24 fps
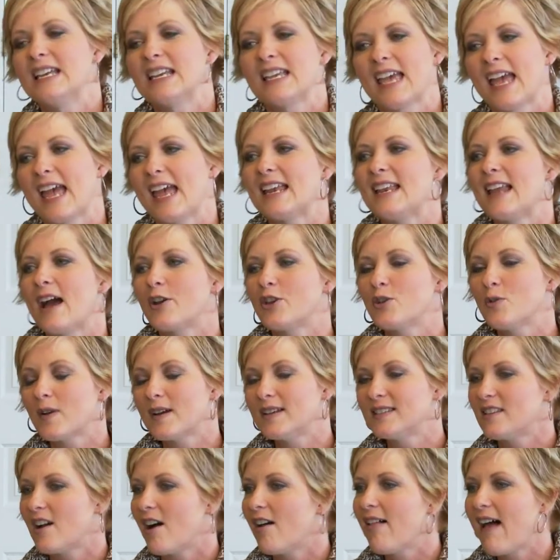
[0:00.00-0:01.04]
Okay, now you
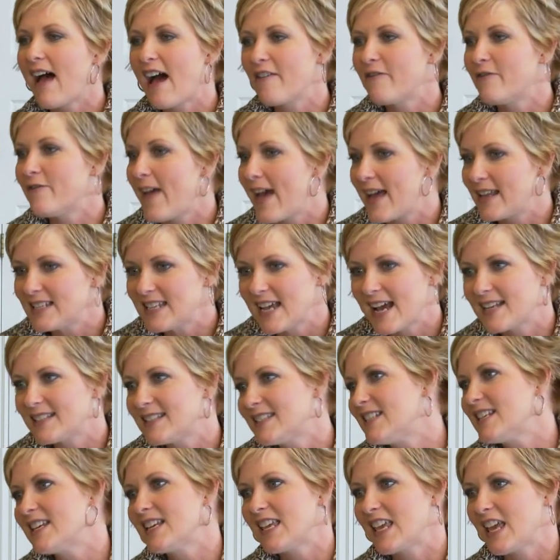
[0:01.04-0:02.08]
guys all have
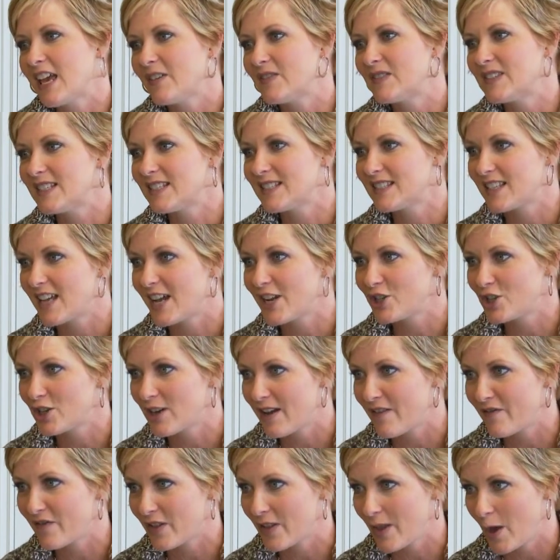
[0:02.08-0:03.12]
fantastic gifts inside your
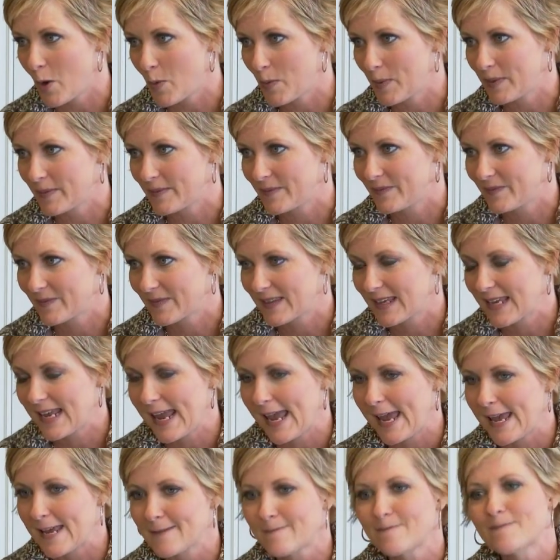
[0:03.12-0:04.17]
envelope.
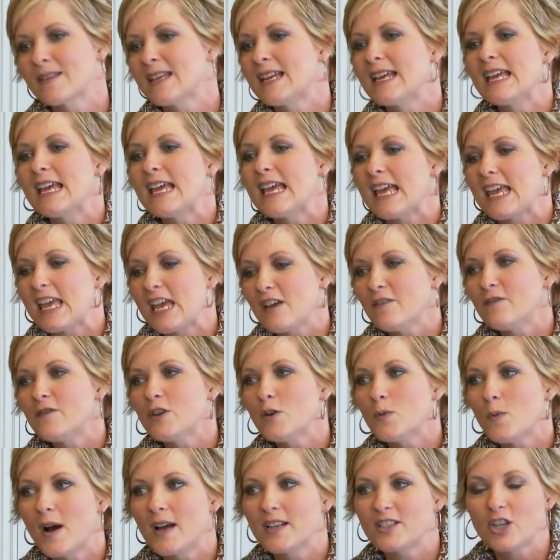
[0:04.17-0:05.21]
Okay, if
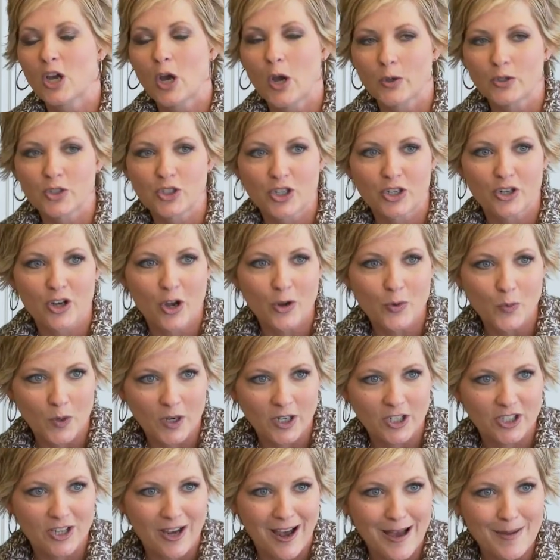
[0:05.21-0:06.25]
you want to host your own
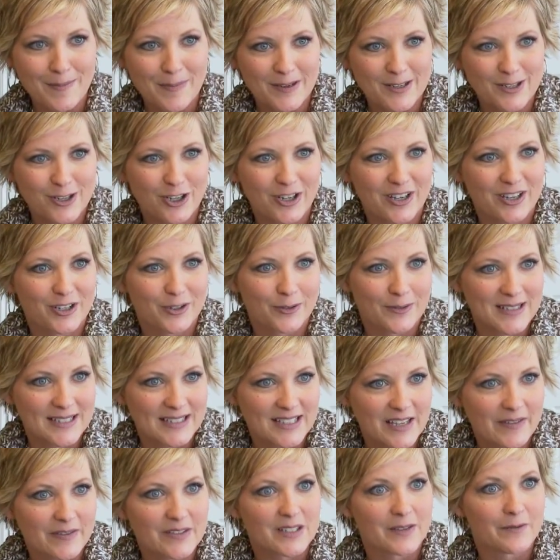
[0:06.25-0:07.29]
workshop and you're going to
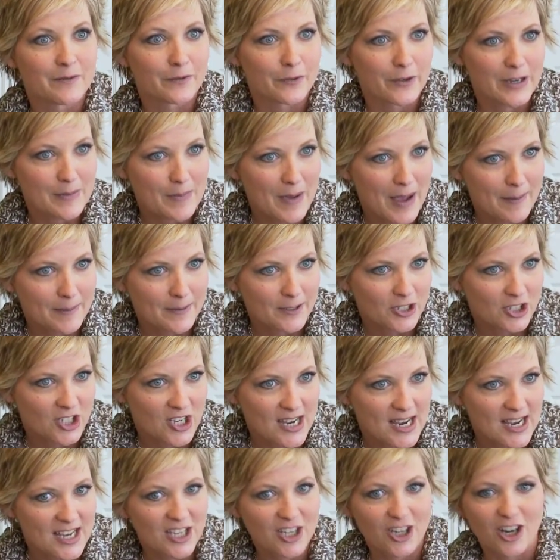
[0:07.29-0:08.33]
receive some free
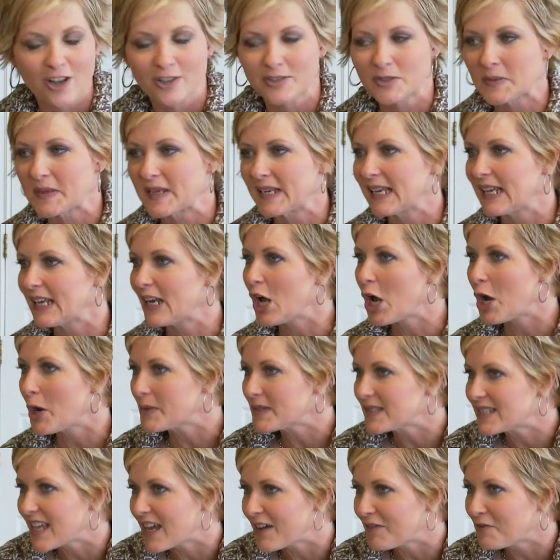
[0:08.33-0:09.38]
publishing, you're also going to get a
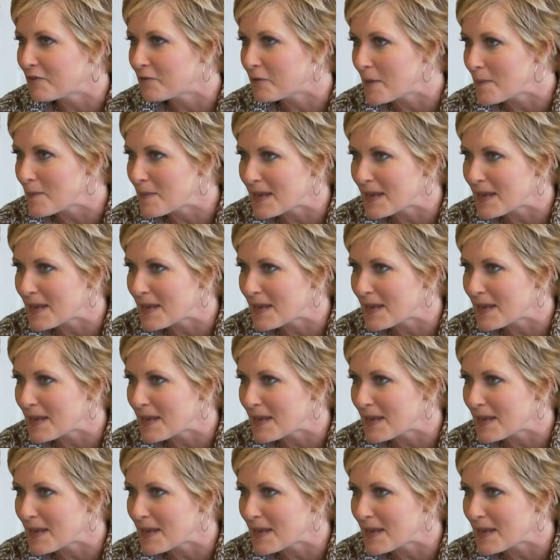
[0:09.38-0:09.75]
host gift from